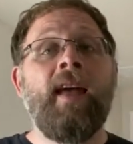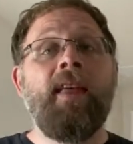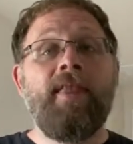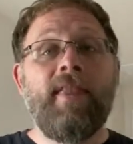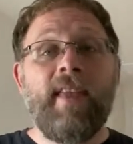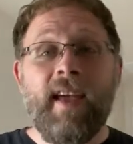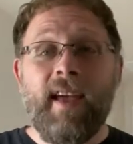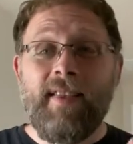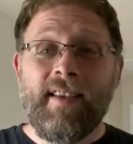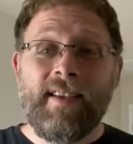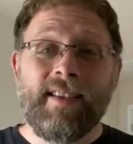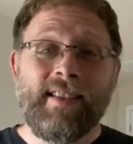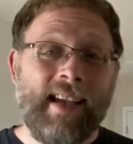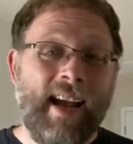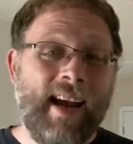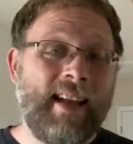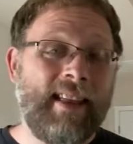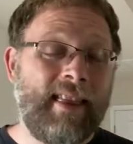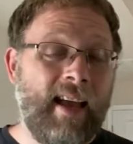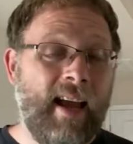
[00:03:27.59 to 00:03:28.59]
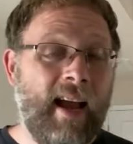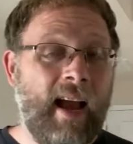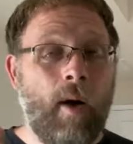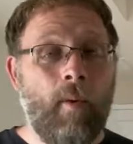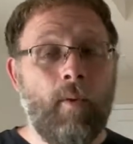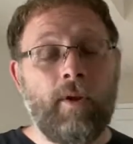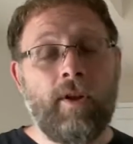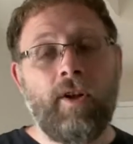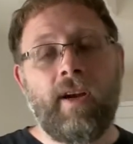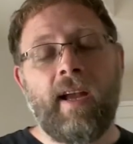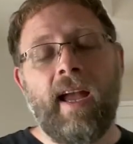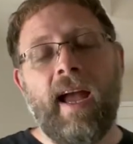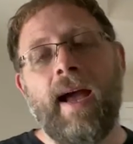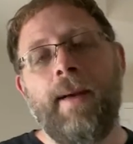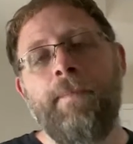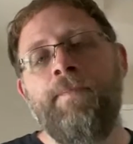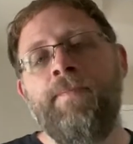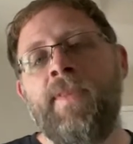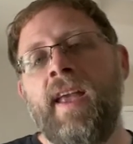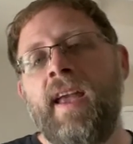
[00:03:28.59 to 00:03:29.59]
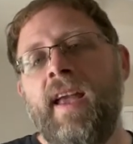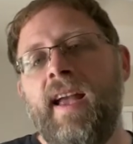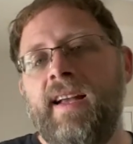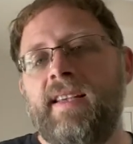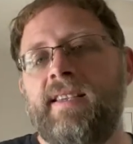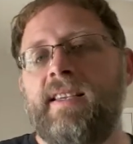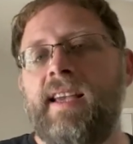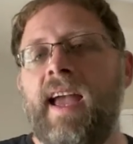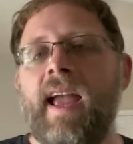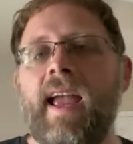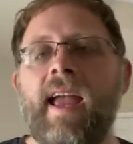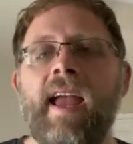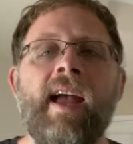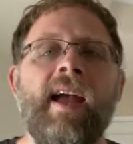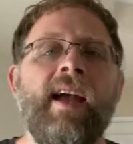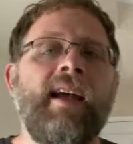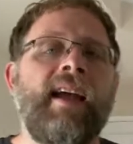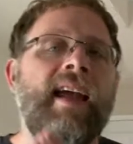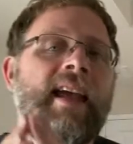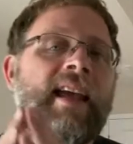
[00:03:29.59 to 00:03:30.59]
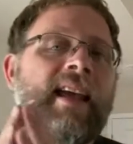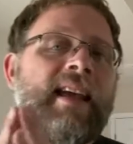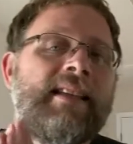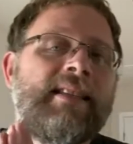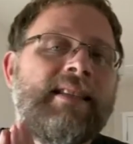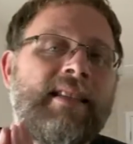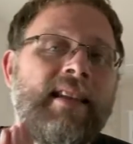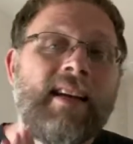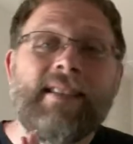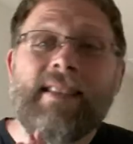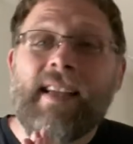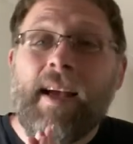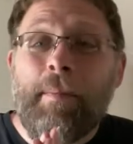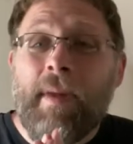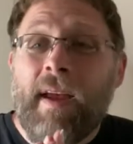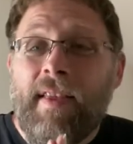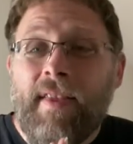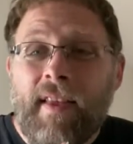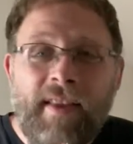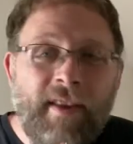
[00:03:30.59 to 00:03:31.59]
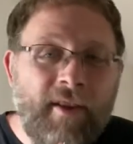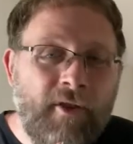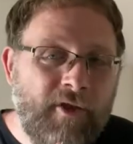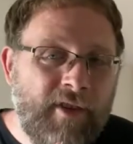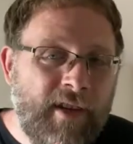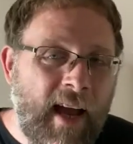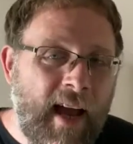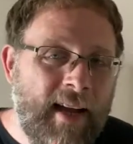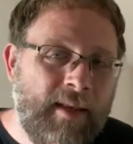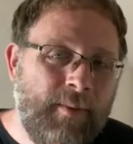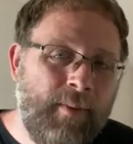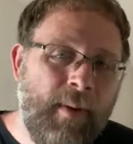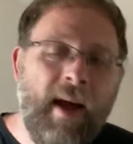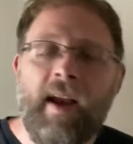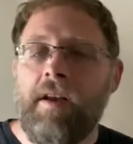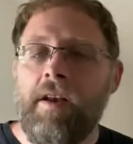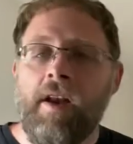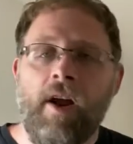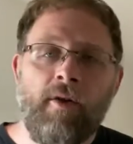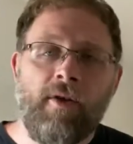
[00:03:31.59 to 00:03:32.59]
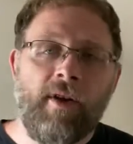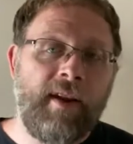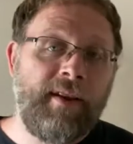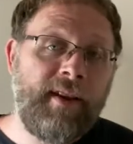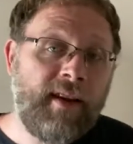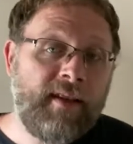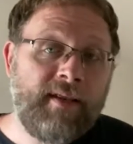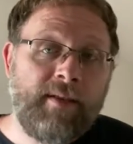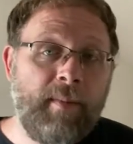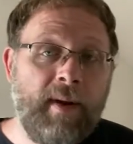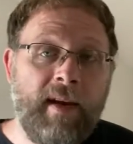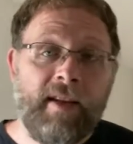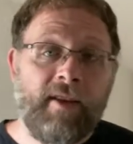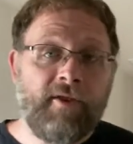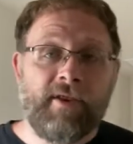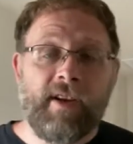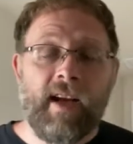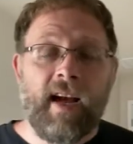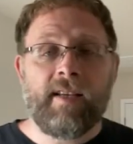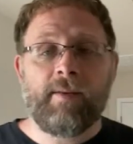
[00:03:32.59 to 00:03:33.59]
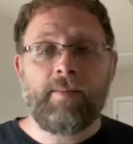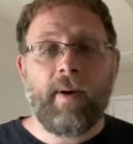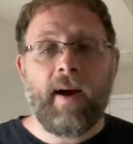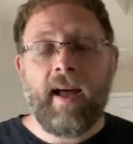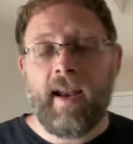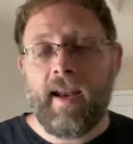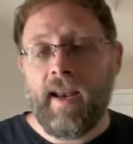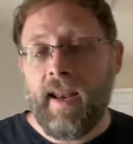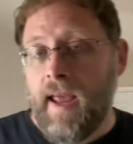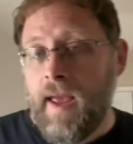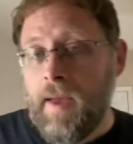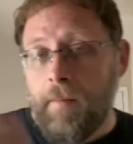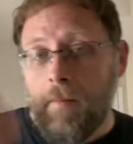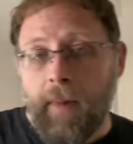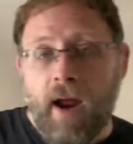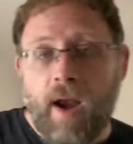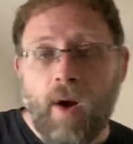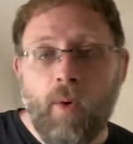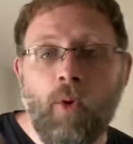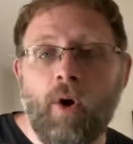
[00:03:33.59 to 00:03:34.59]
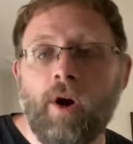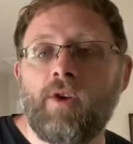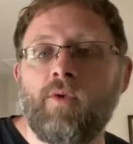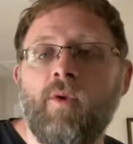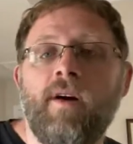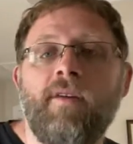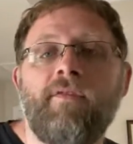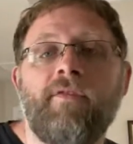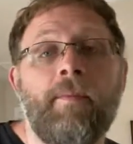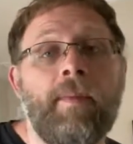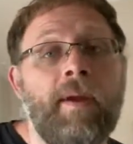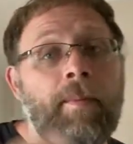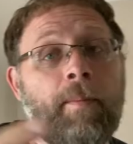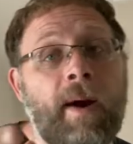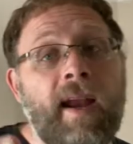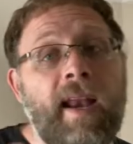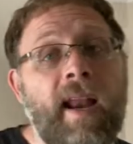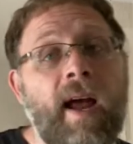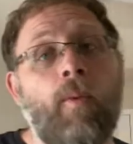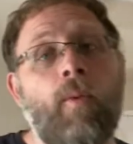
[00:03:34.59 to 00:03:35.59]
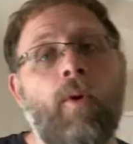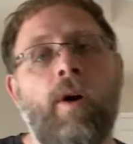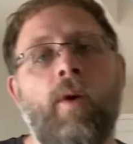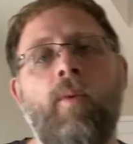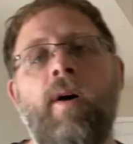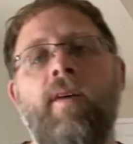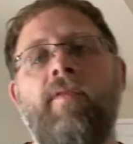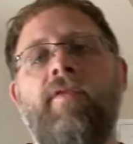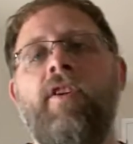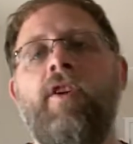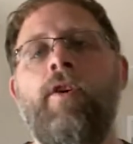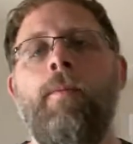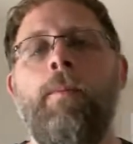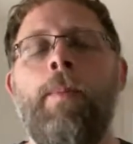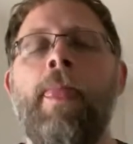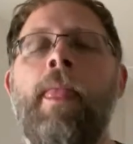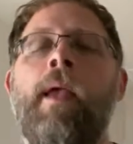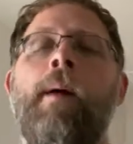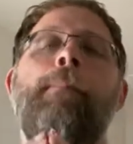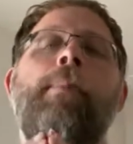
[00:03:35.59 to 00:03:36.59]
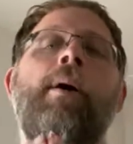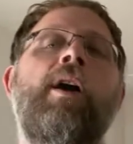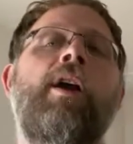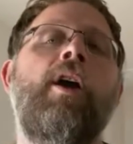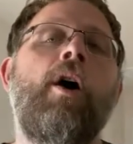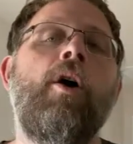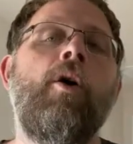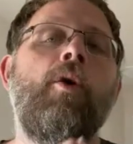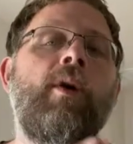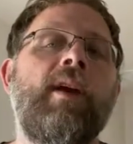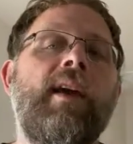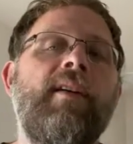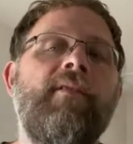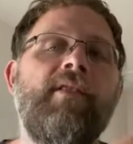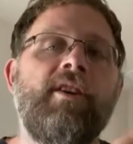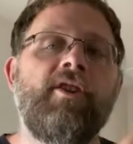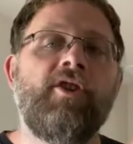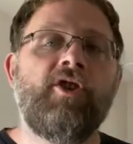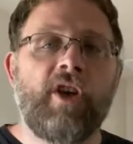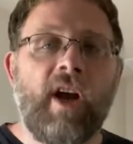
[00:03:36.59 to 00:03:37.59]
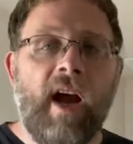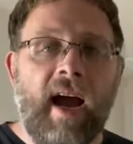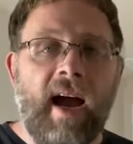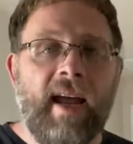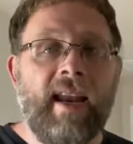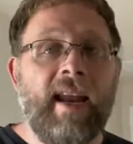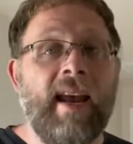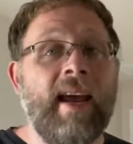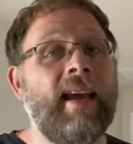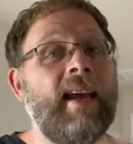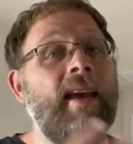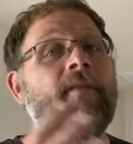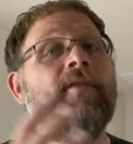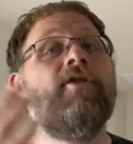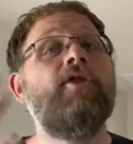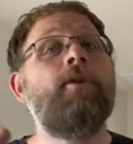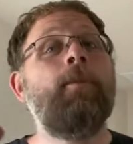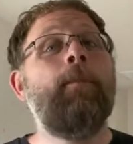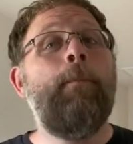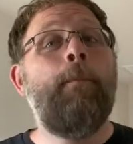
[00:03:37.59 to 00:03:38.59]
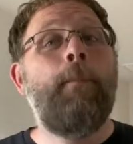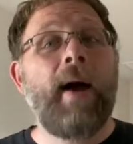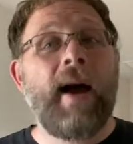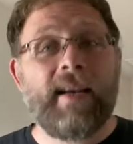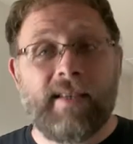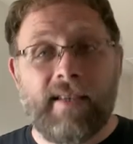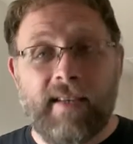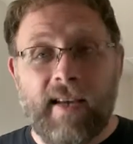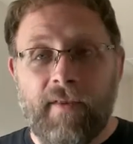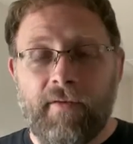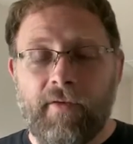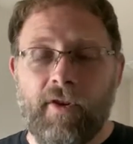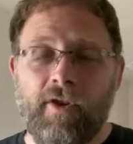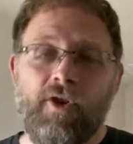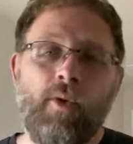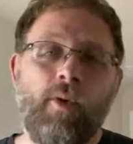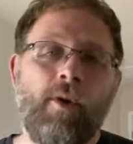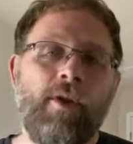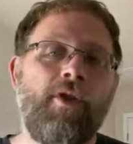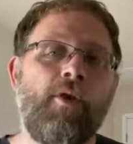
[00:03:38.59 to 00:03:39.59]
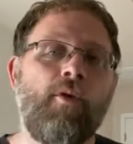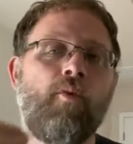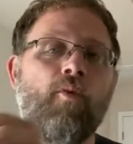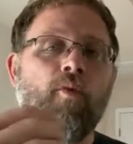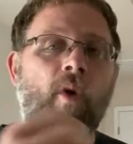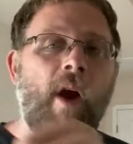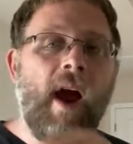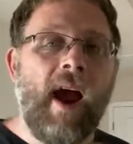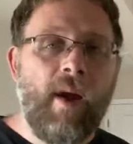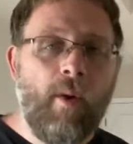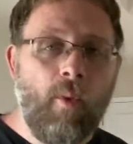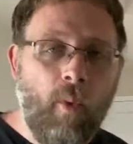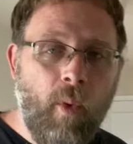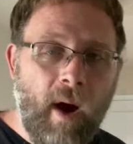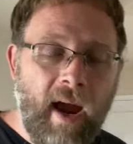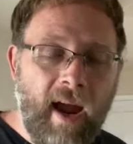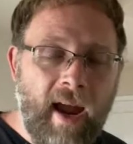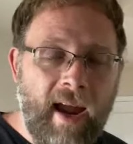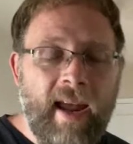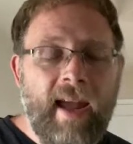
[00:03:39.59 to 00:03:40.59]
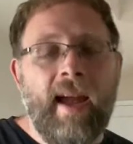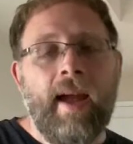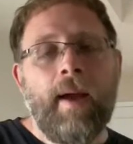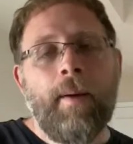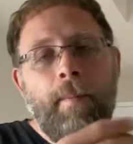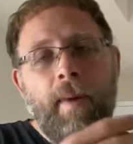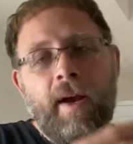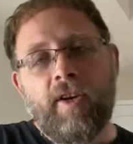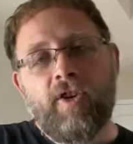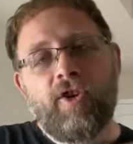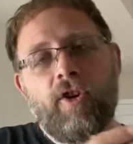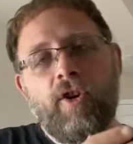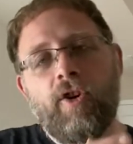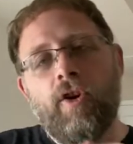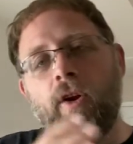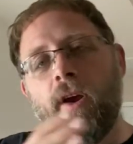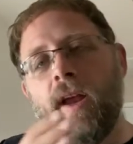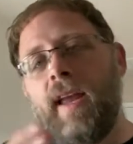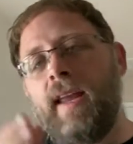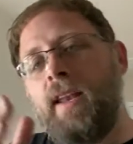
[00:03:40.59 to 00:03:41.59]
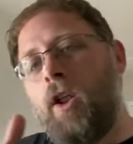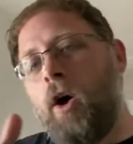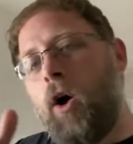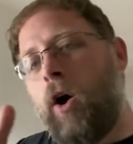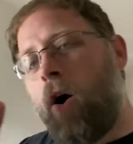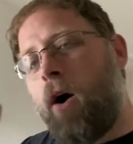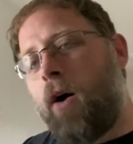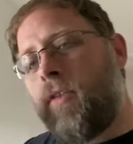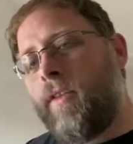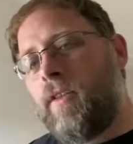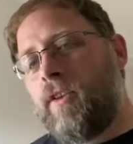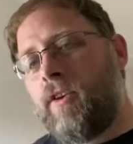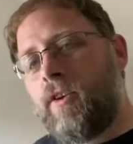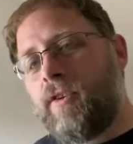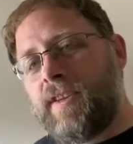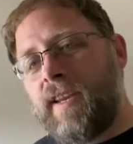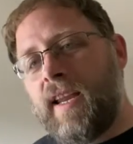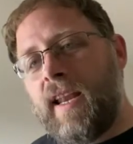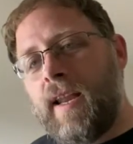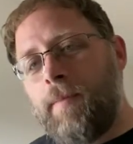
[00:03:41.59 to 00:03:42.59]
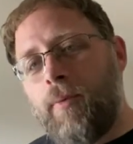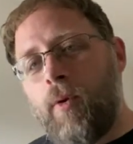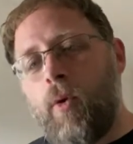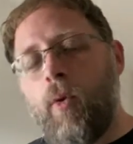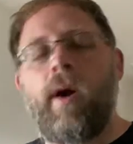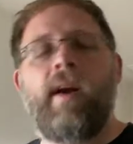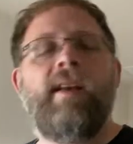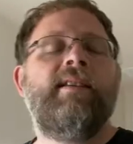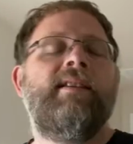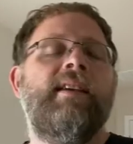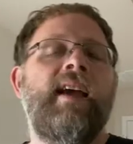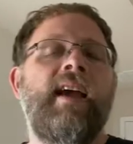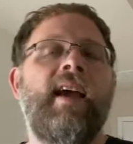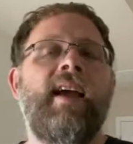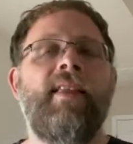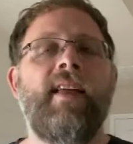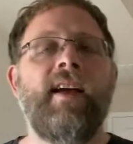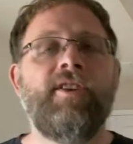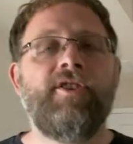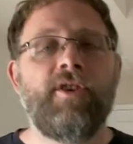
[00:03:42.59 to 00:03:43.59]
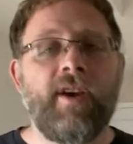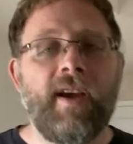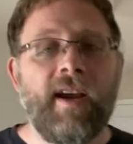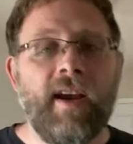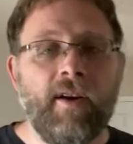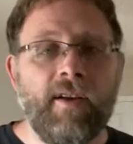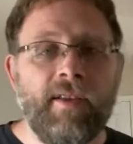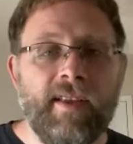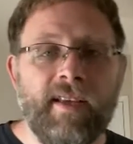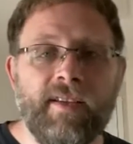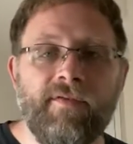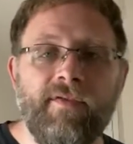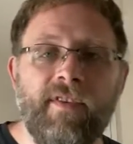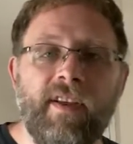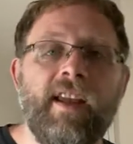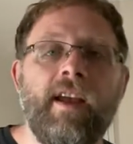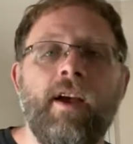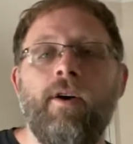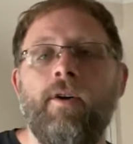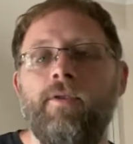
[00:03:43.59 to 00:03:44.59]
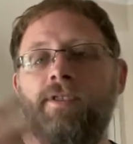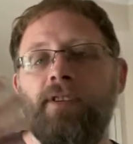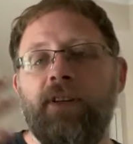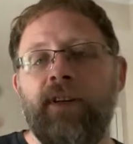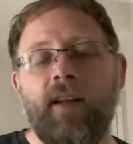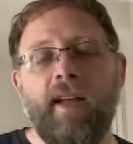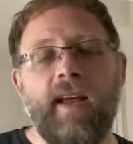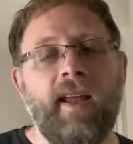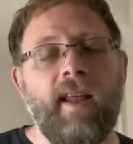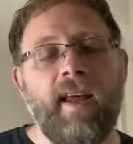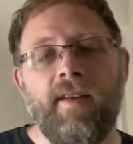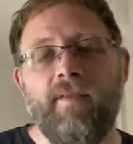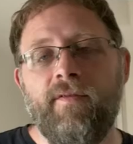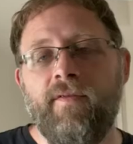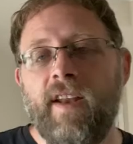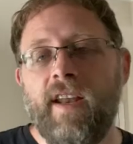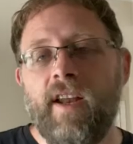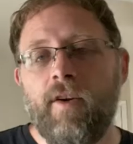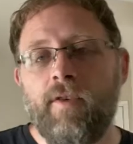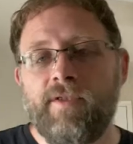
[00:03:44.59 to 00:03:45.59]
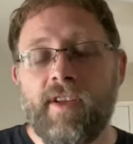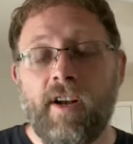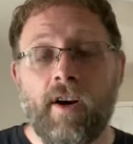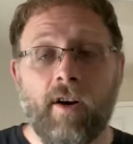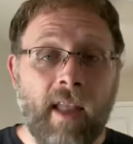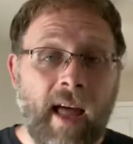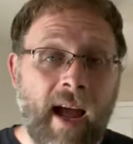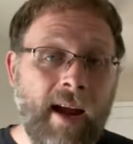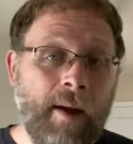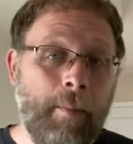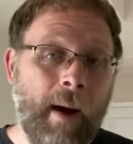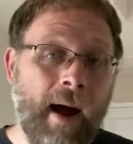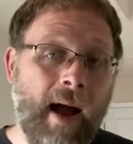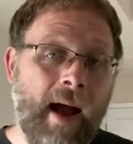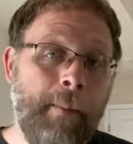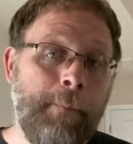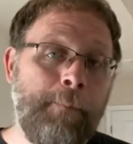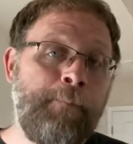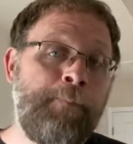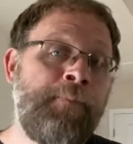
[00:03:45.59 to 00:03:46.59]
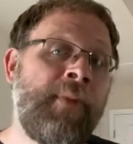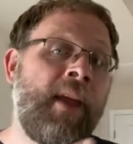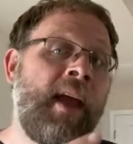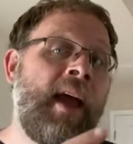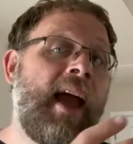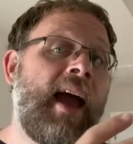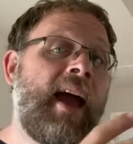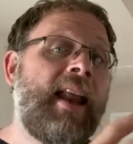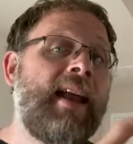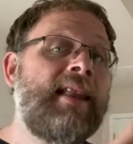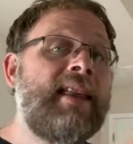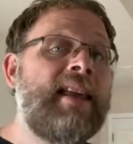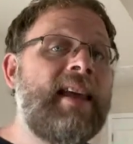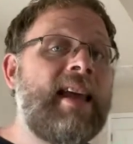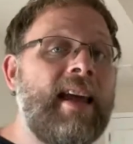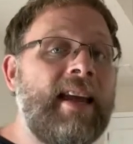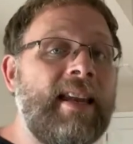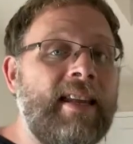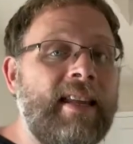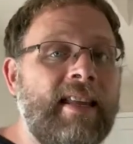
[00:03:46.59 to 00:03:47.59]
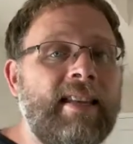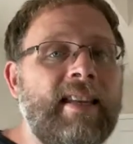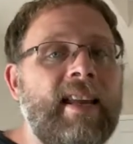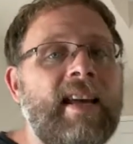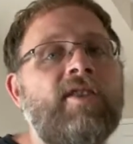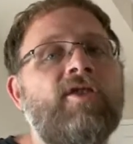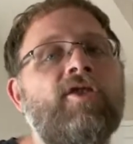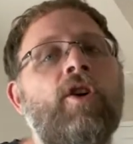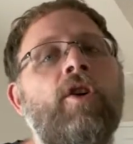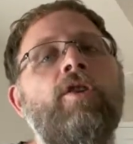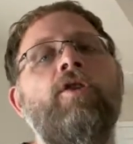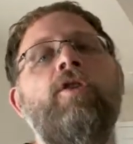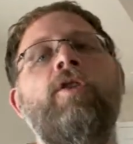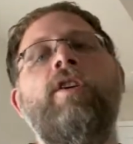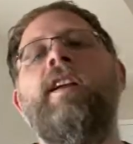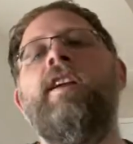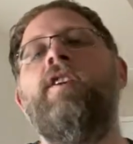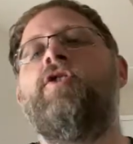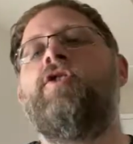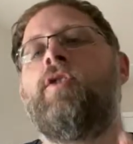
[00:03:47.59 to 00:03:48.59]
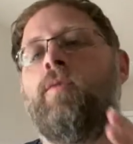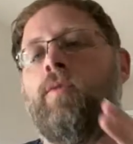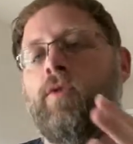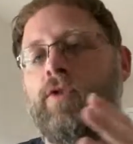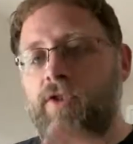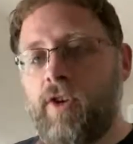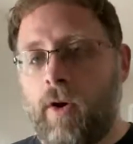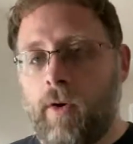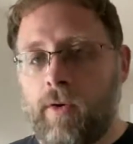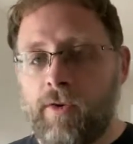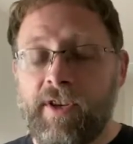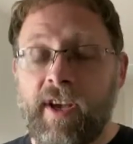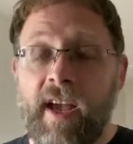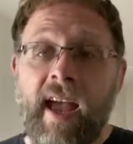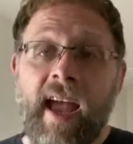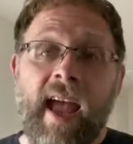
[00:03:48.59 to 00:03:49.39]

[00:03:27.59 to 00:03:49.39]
Then the second thing I would look at is say, is does that mean that there's science behind it? No, that doesn't mean there's science behind it. Might have worked well for me, might not work well for you. But go give it a shot. Give it your best effort. Do it the right way. Make sure you're hitting all the little teeny points that you hear in these videos and, and videos that are like mine. And at the end of the day, start looking at your results.